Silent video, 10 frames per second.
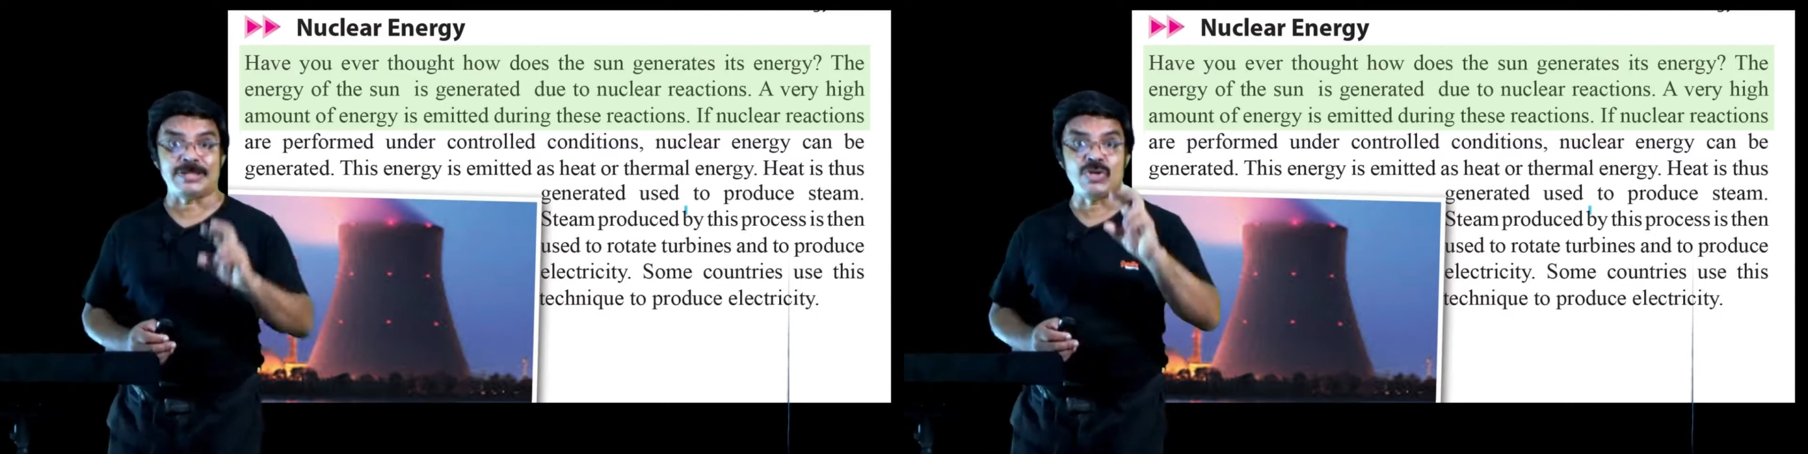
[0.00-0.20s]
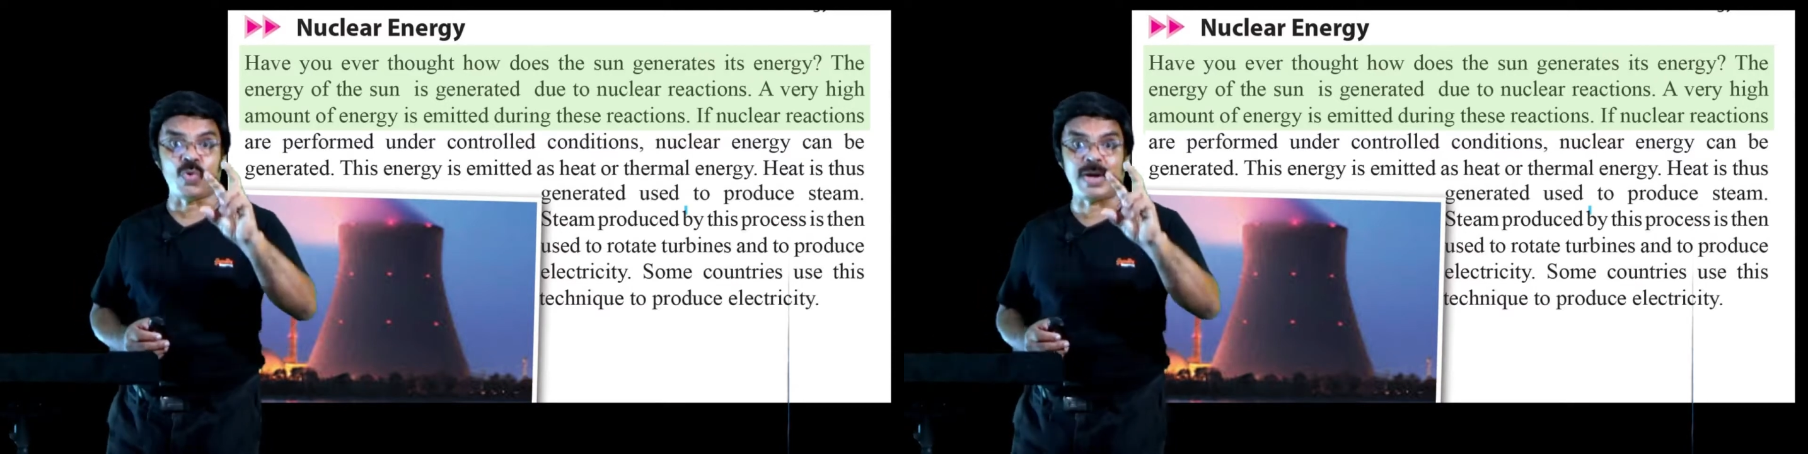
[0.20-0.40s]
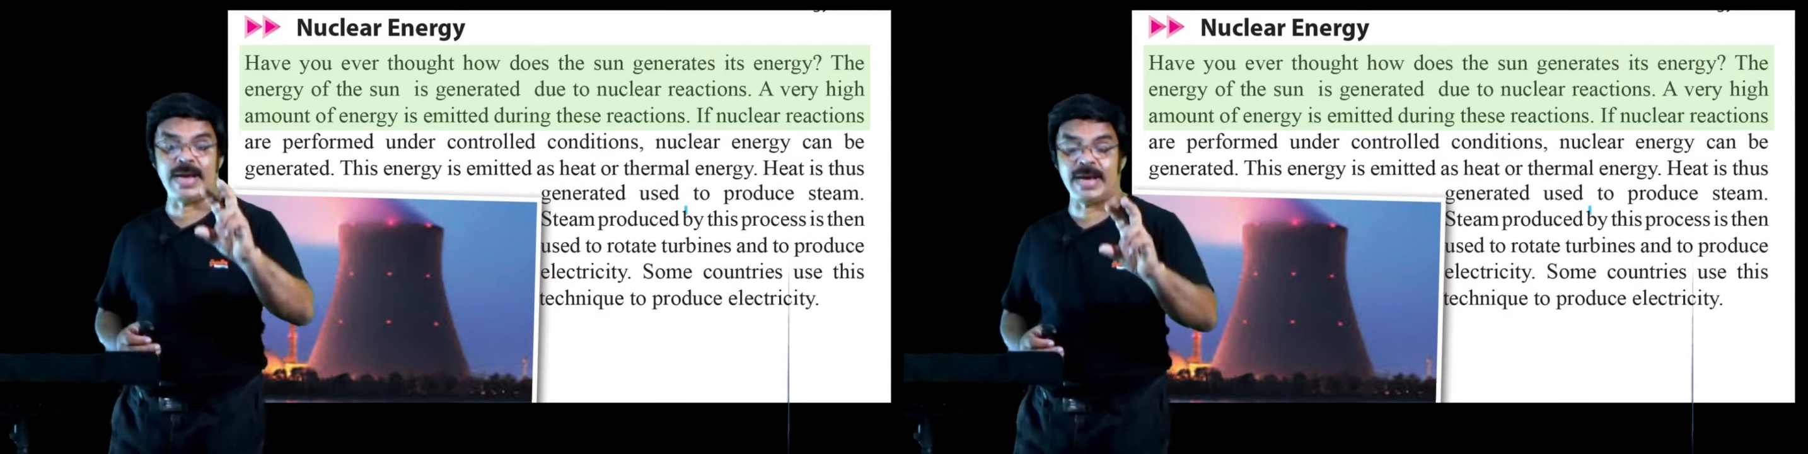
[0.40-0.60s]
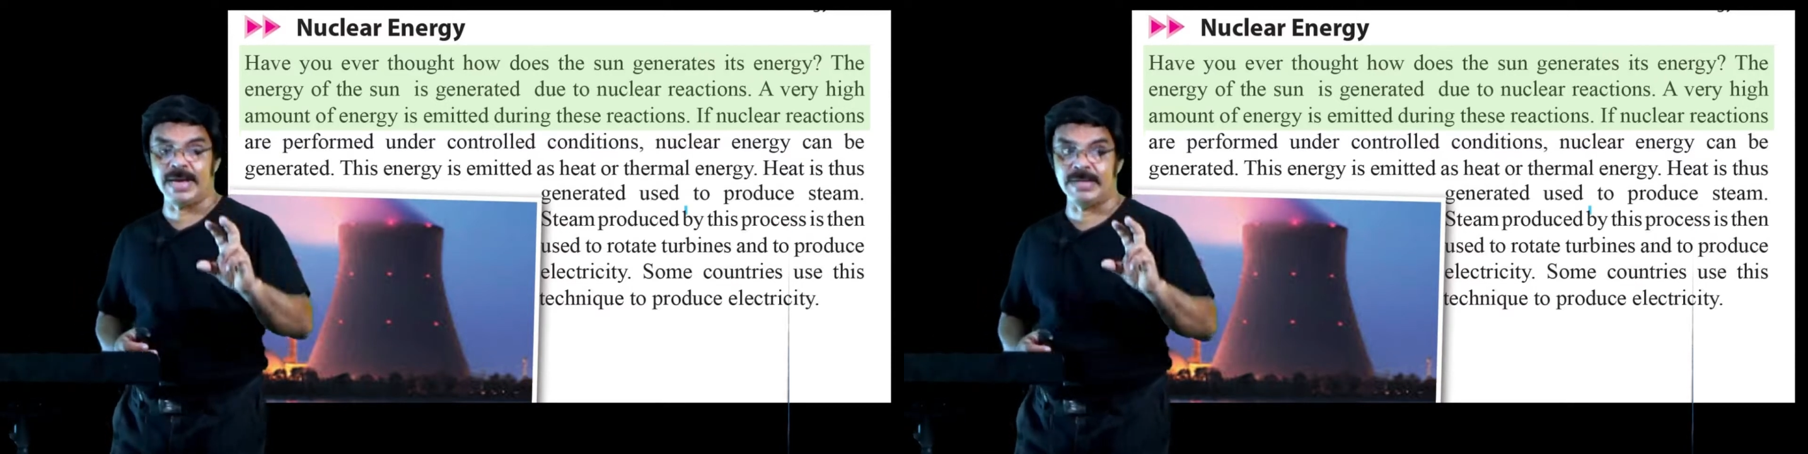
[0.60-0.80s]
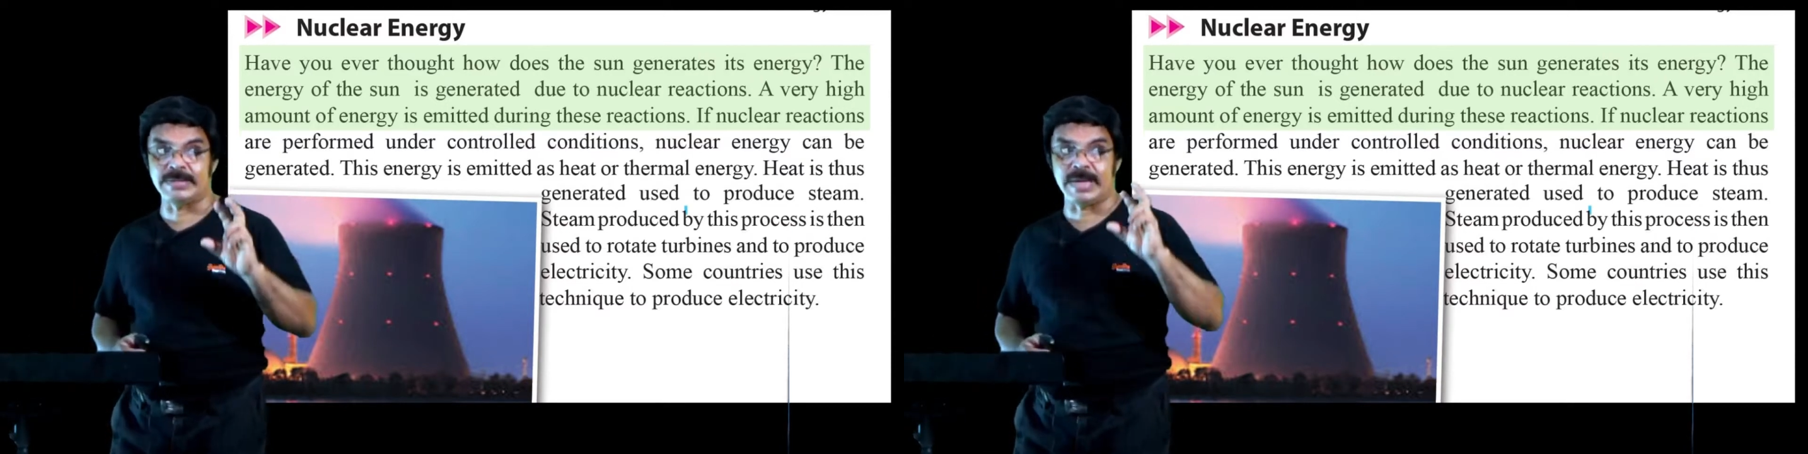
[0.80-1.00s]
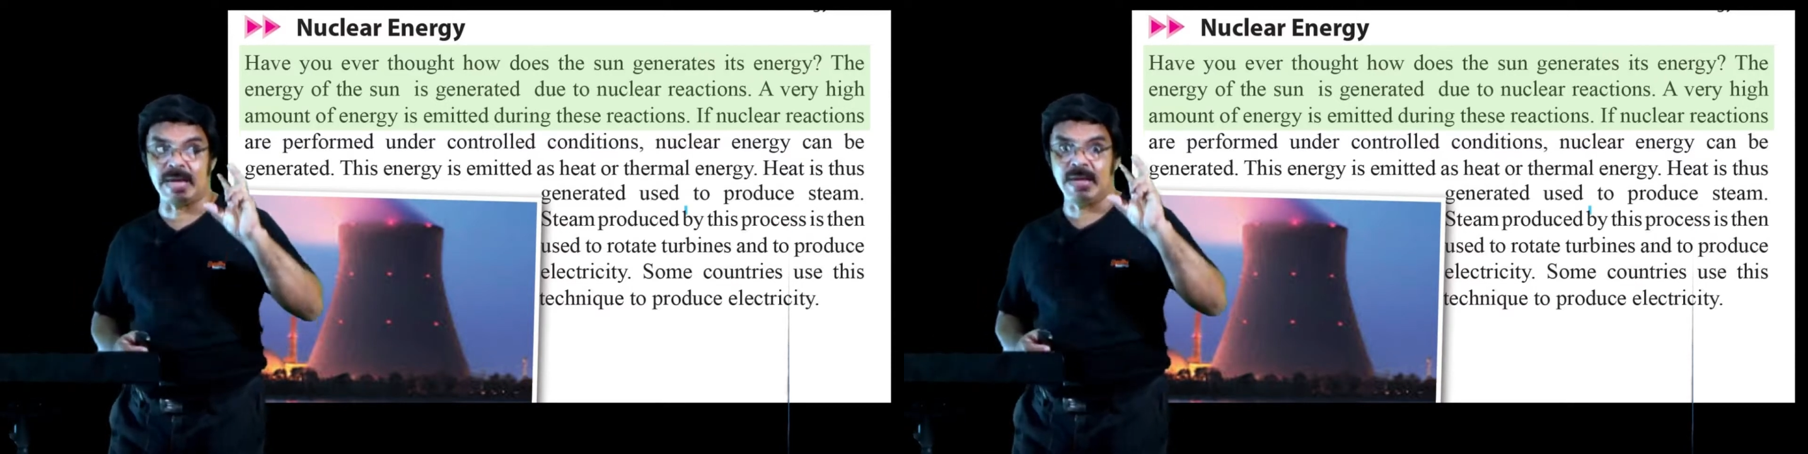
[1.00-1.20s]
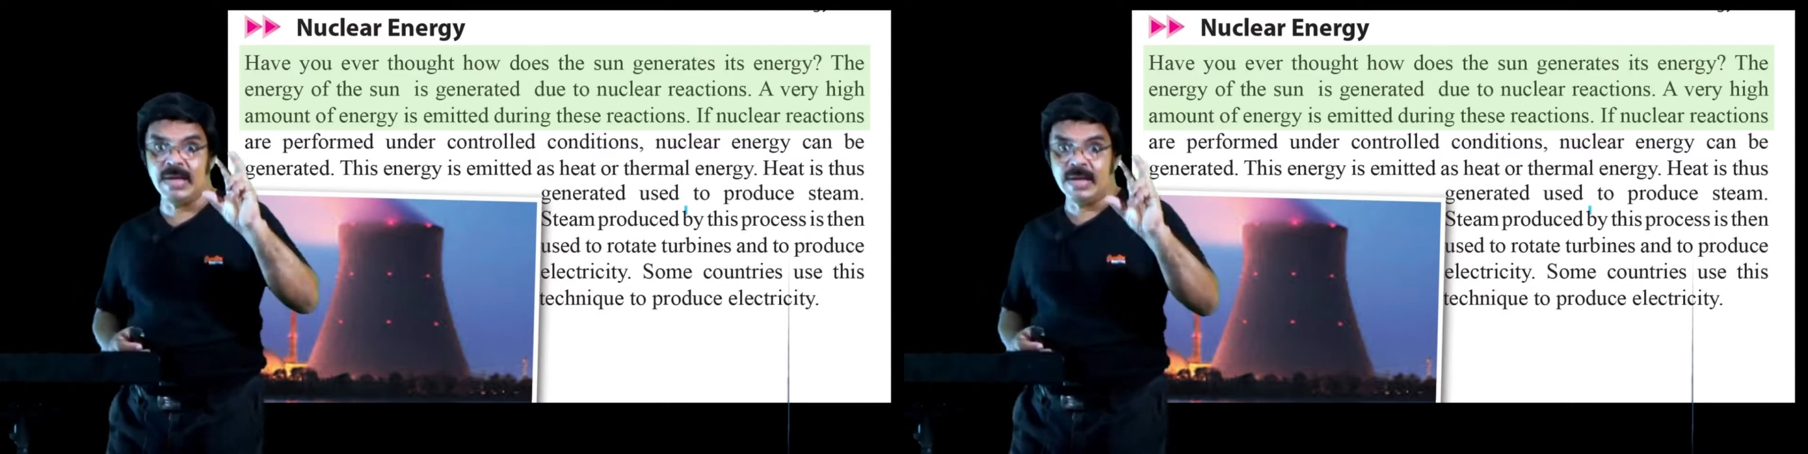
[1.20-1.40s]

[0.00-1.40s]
Nuclear is the